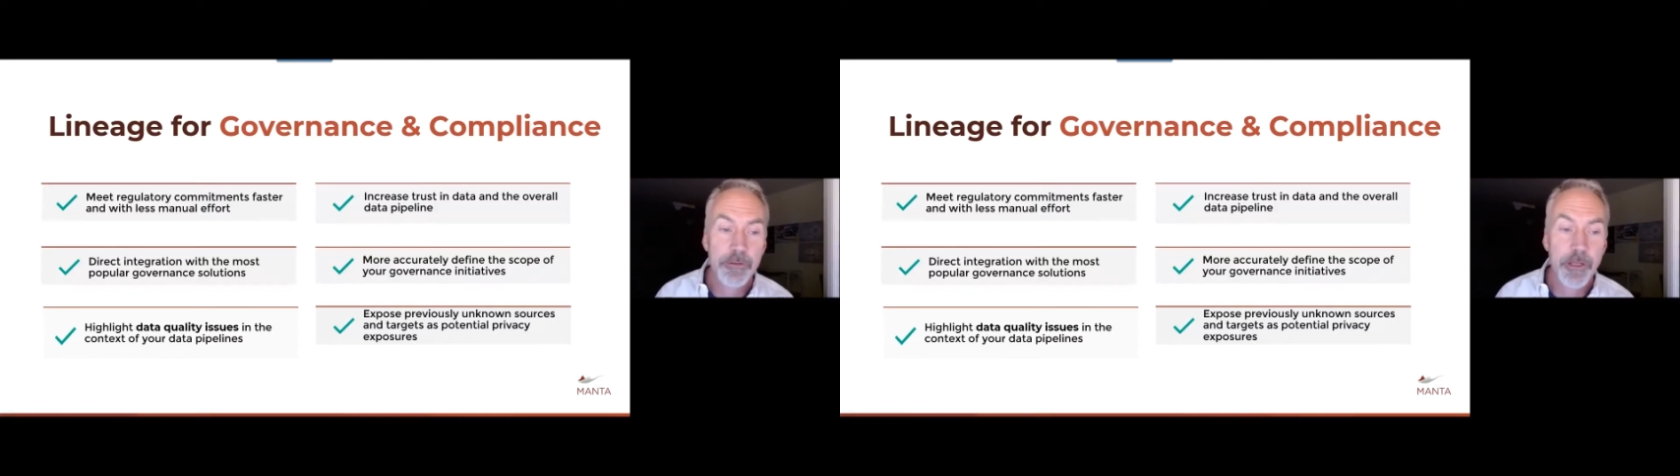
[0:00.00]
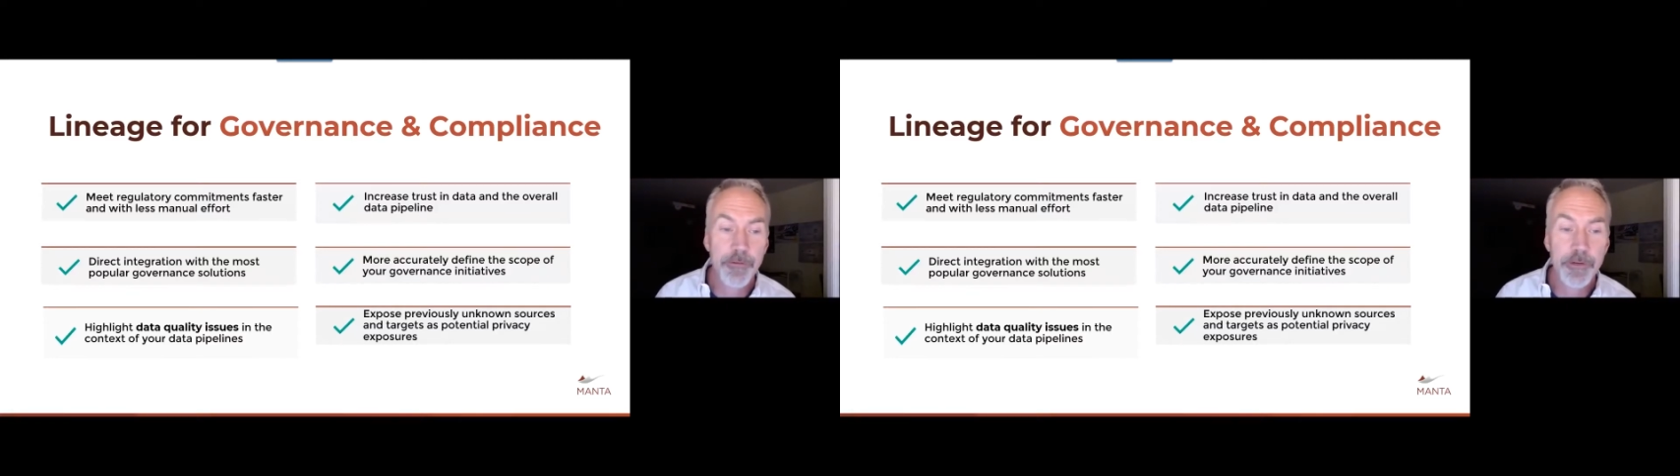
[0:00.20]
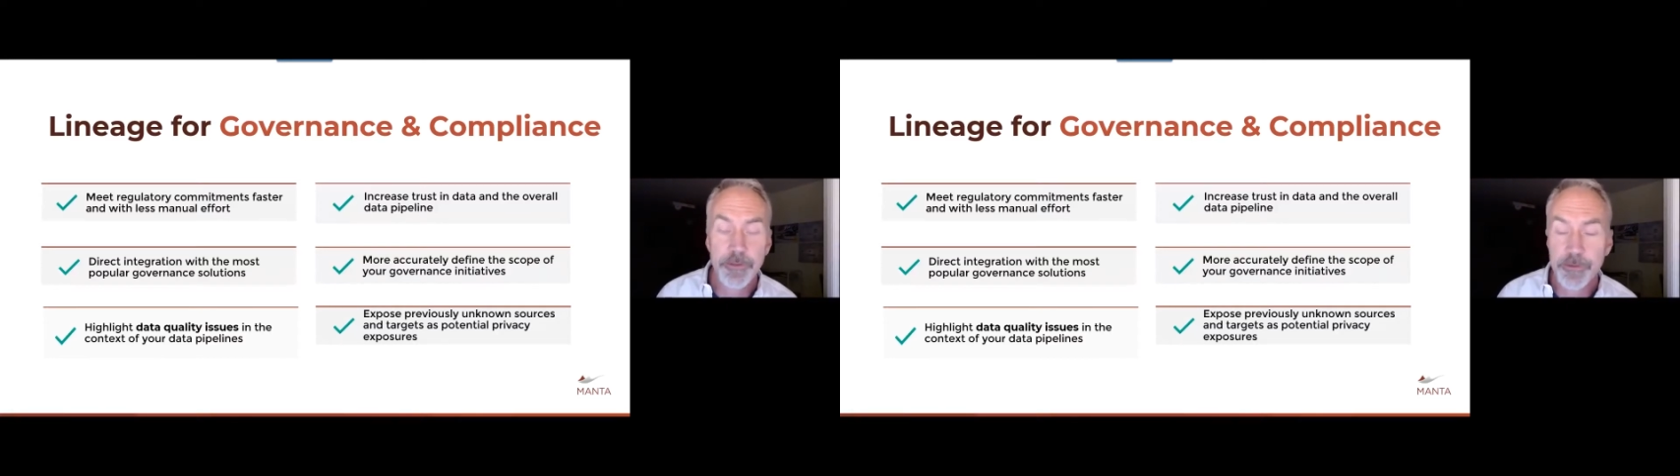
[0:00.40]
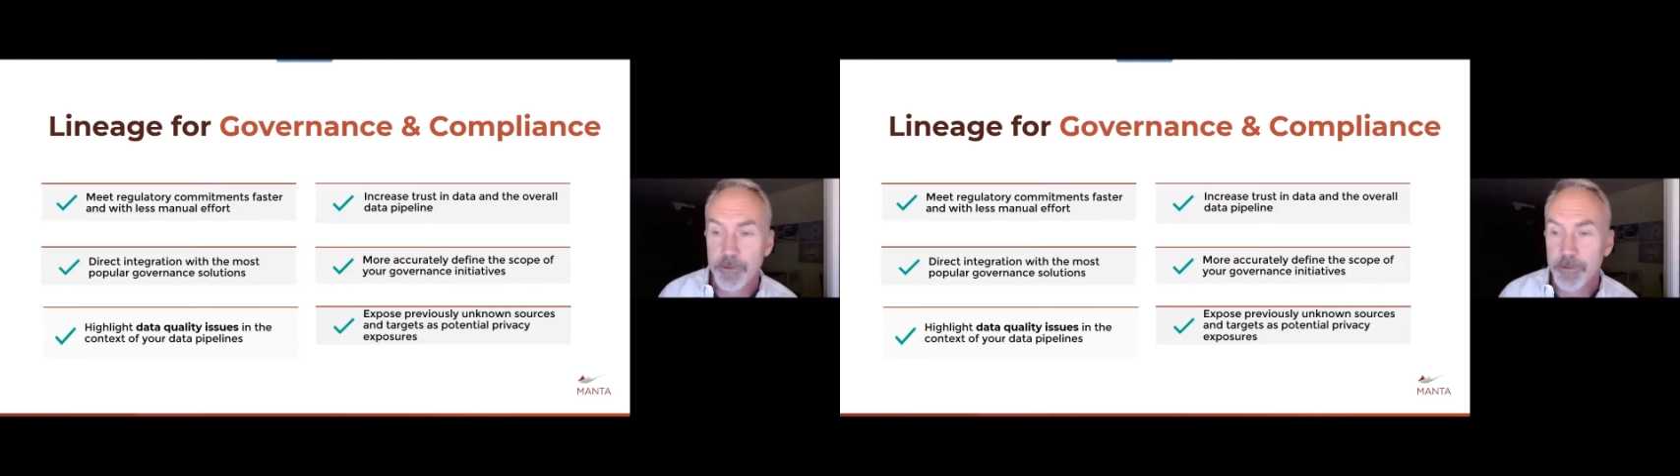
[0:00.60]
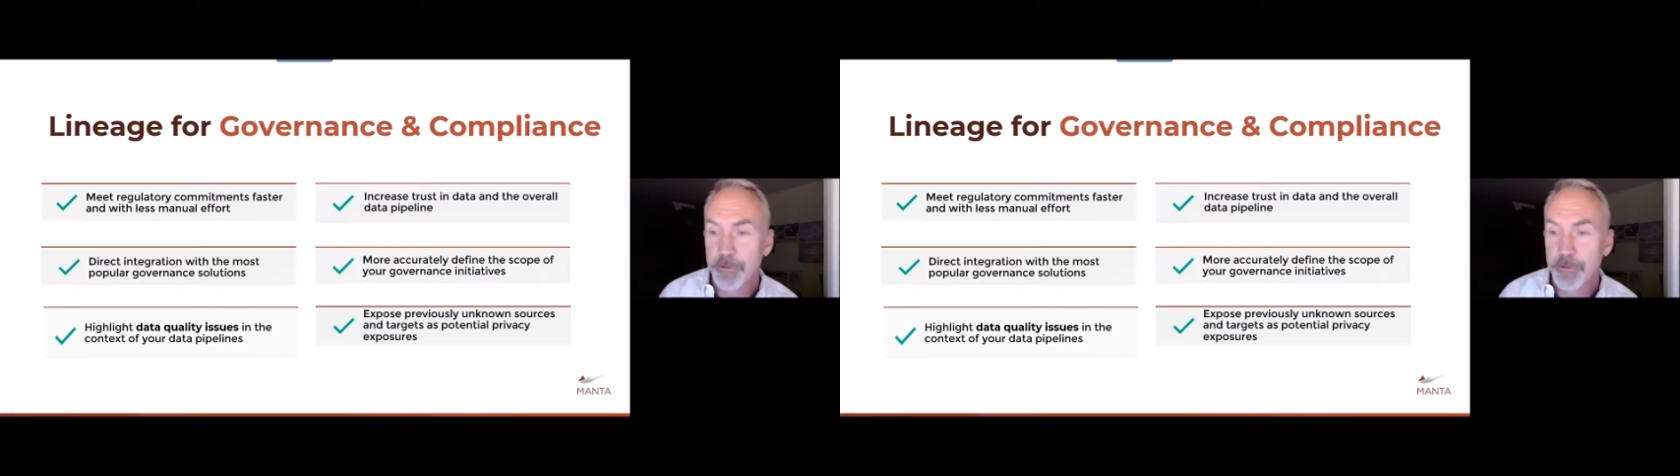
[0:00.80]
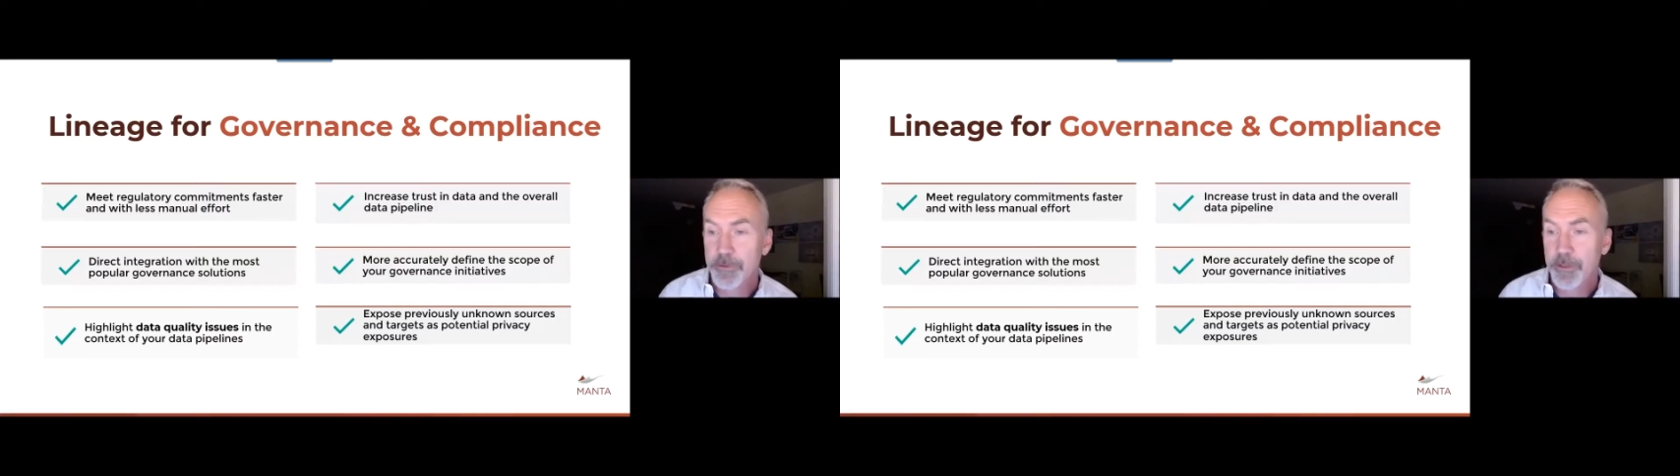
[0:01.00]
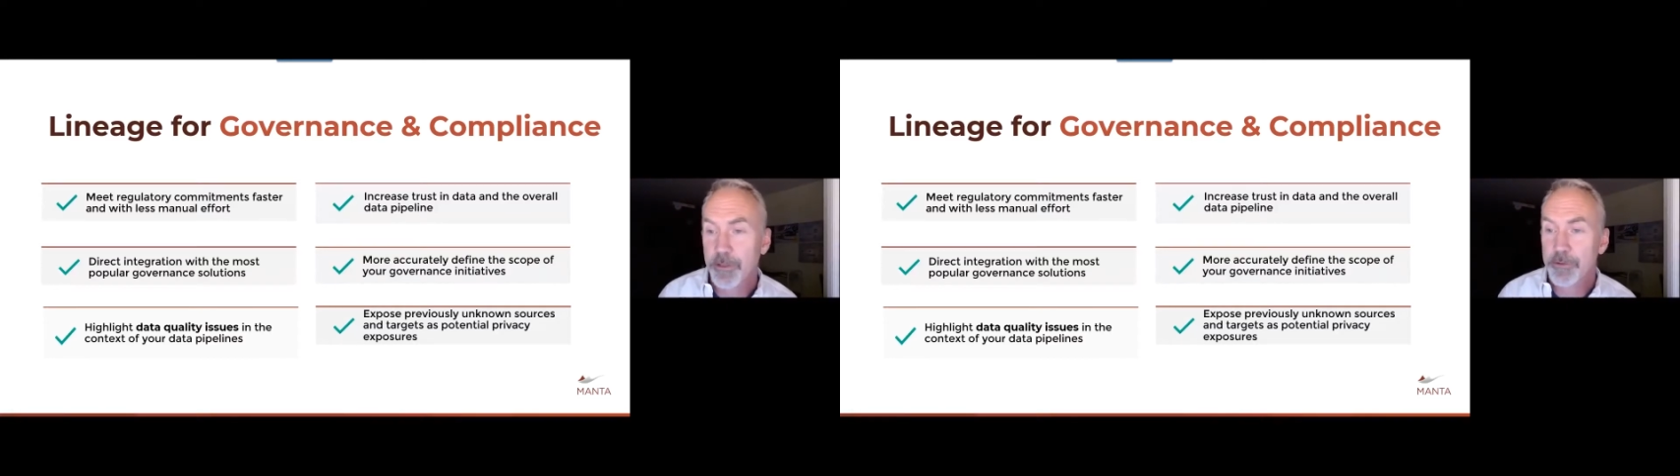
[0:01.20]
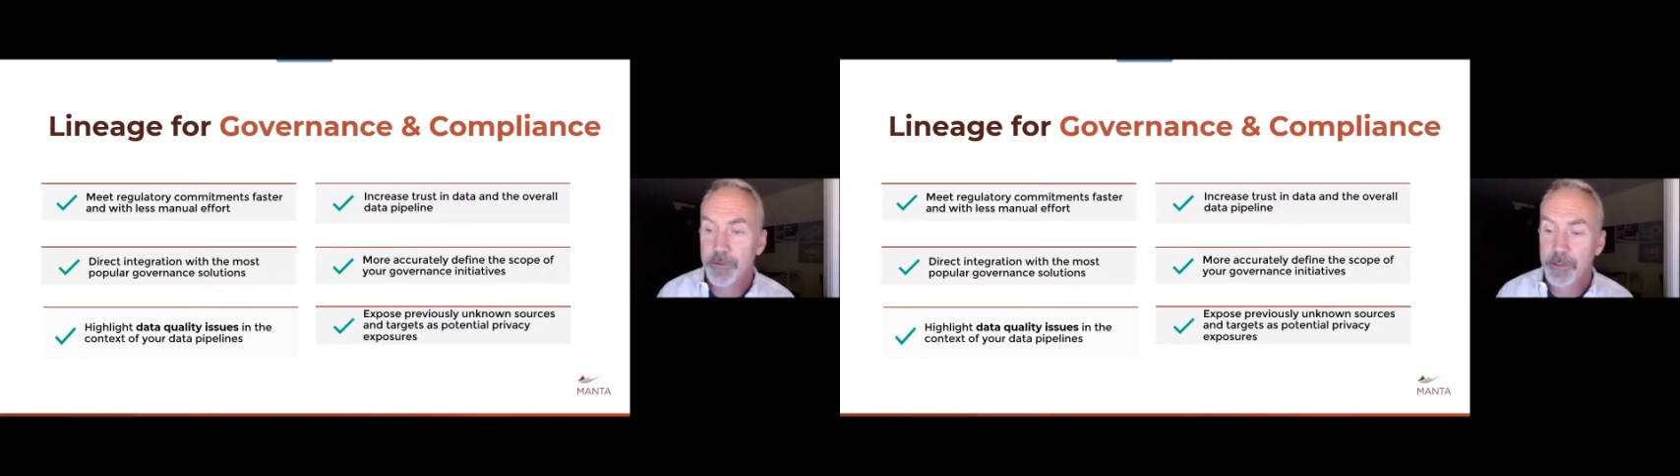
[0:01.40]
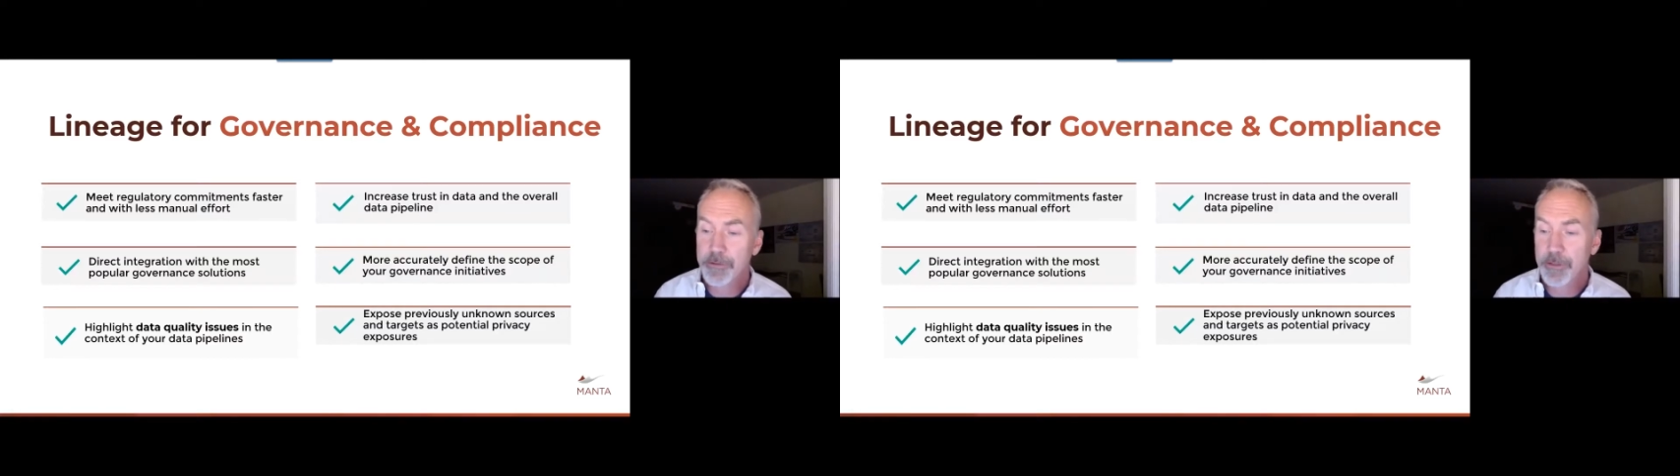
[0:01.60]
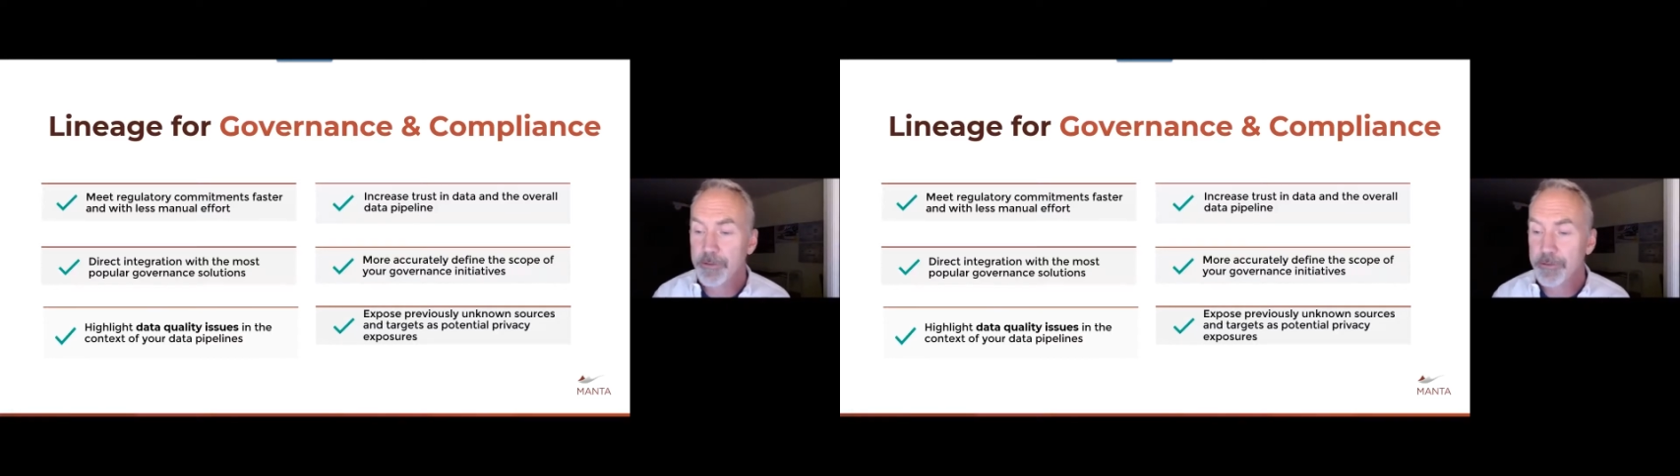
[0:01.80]
governance solutions that are doing
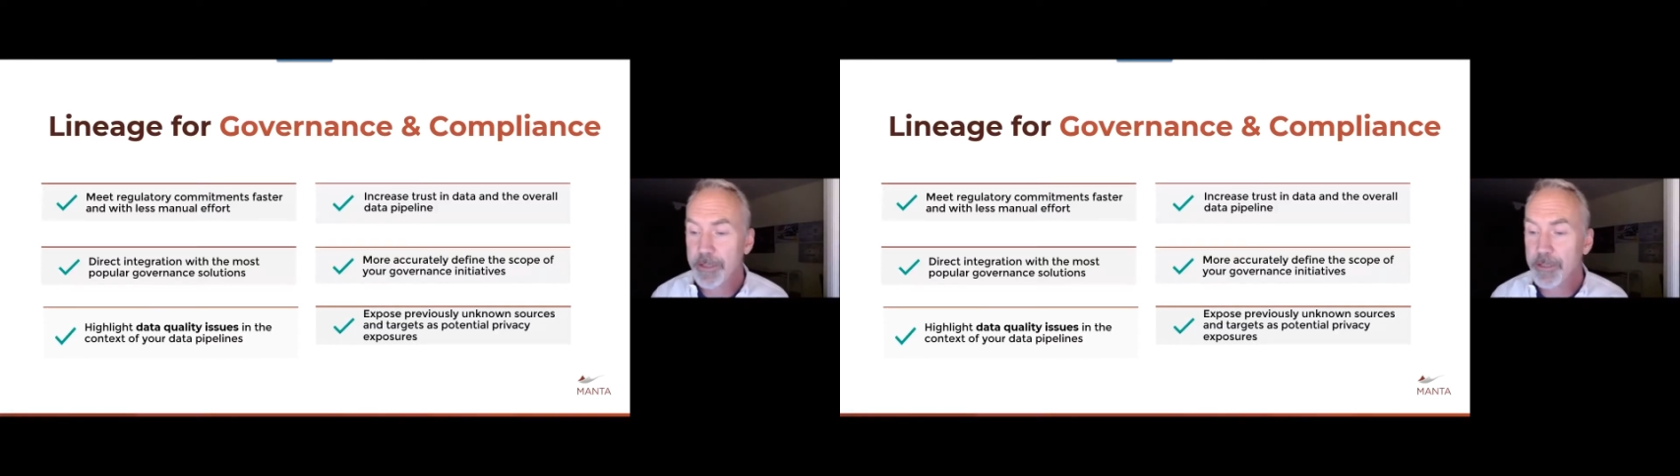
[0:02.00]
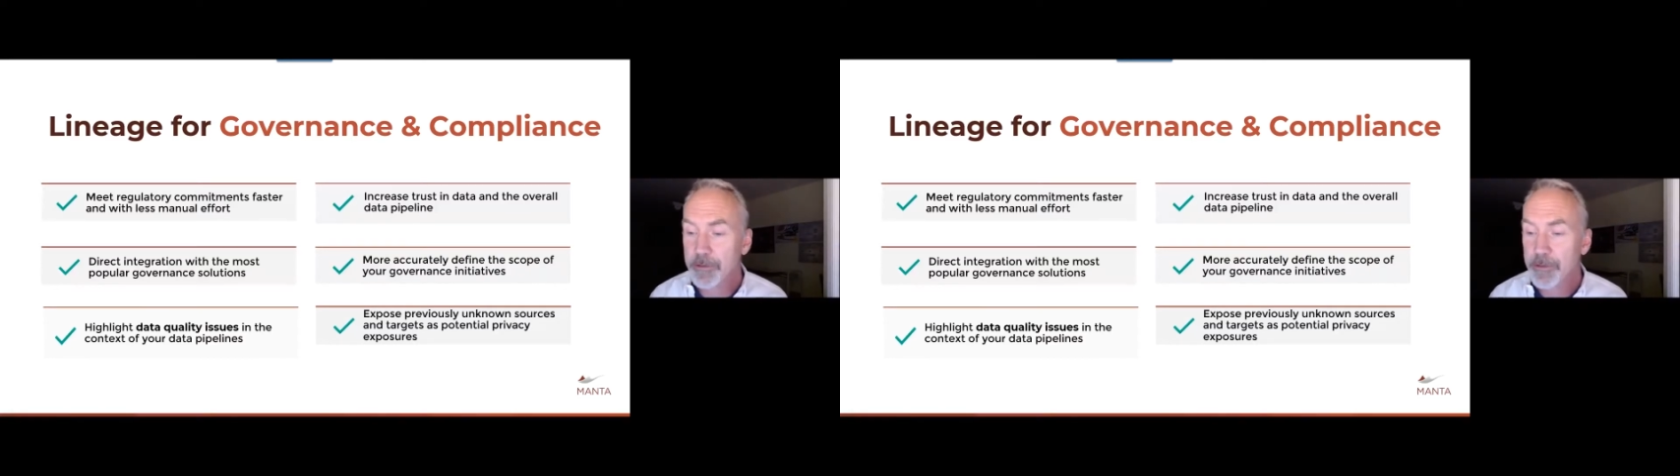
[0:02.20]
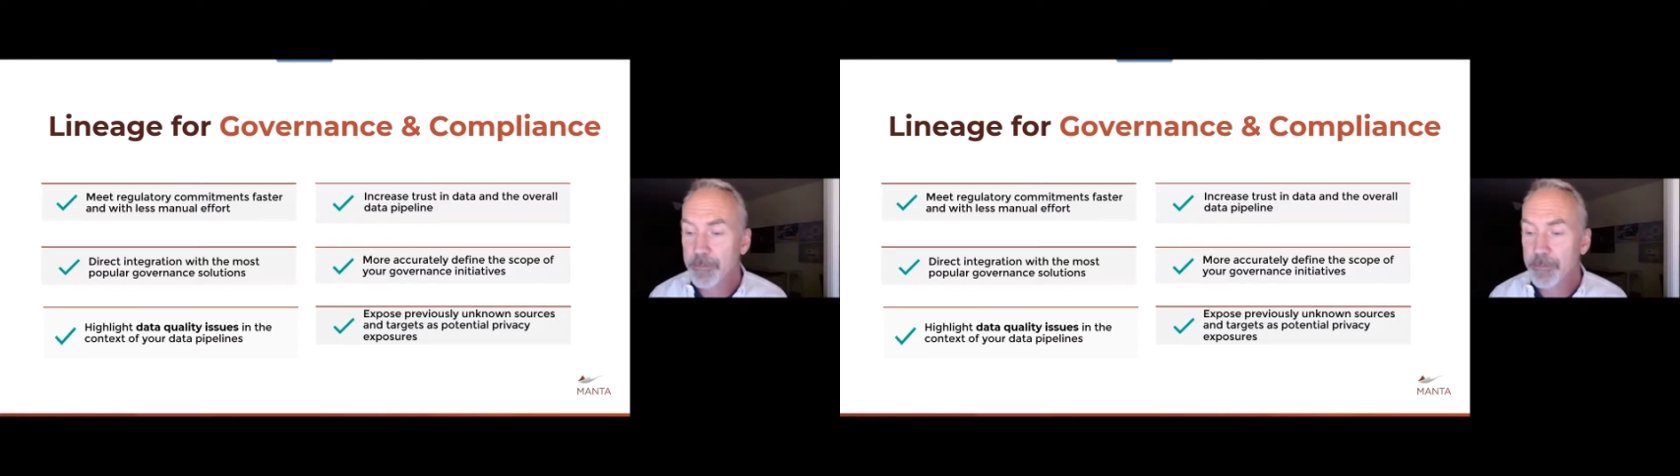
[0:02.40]
things like